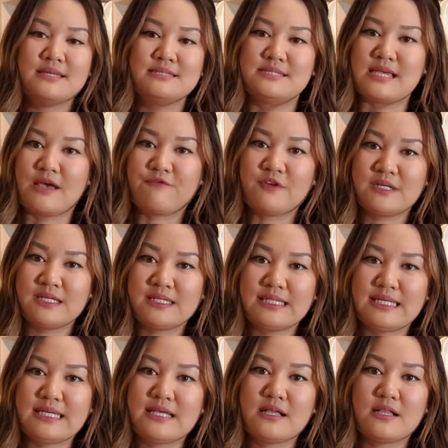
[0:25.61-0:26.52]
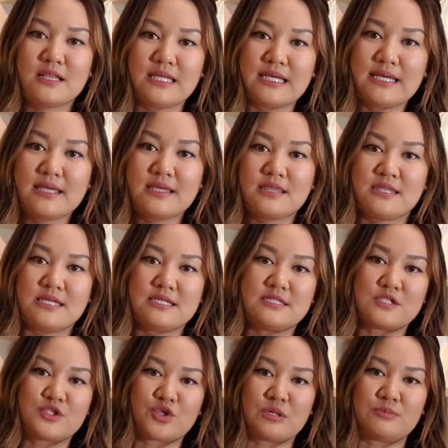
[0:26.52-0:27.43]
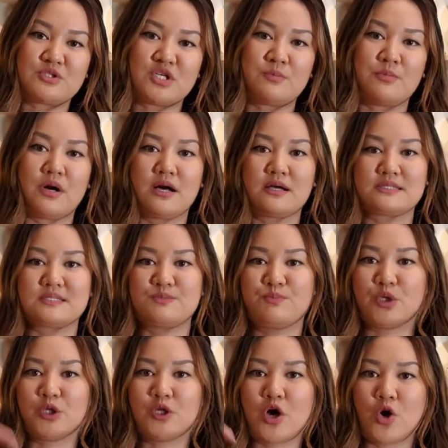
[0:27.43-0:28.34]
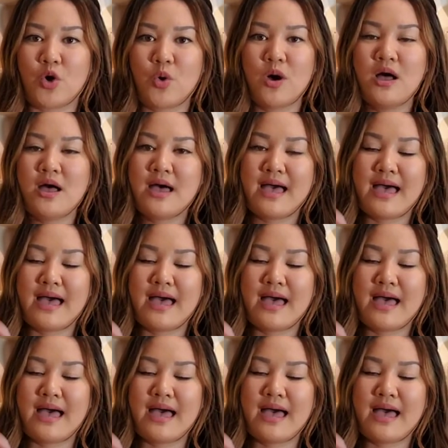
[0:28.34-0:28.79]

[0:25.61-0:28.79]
definitely click the description box below